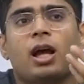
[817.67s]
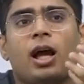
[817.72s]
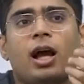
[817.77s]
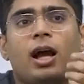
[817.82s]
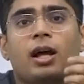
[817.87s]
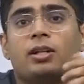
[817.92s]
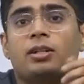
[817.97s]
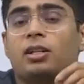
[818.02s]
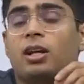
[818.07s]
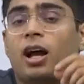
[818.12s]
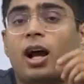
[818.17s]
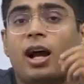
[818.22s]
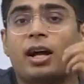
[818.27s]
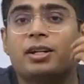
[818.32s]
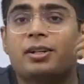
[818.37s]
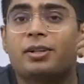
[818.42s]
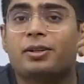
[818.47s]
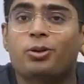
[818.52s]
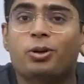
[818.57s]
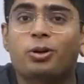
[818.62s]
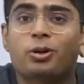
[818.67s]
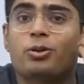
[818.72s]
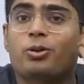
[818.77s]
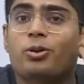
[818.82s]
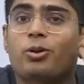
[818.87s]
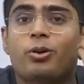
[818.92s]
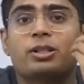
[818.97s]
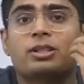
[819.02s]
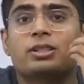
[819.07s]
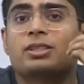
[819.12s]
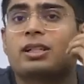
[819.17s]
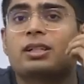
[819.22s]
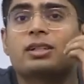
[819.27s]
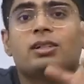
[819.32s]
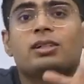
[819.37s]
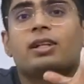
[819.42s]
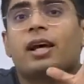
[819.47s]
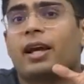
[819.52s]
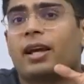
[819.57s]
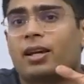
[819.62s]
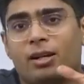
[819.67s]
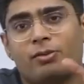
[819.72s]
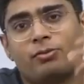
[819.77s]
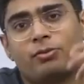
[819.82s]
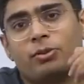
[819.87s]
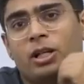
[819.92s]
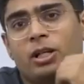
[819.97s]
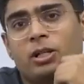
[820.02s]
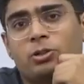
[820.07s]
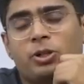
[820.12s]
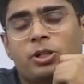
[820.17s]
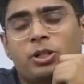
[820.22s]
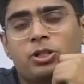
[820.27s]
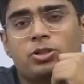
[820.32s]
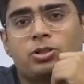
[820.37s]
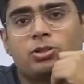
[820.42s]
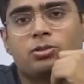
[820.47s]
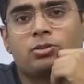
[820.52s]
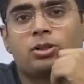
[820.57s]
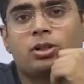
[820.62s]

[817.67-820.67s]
and I did not draw a single diagram for that question.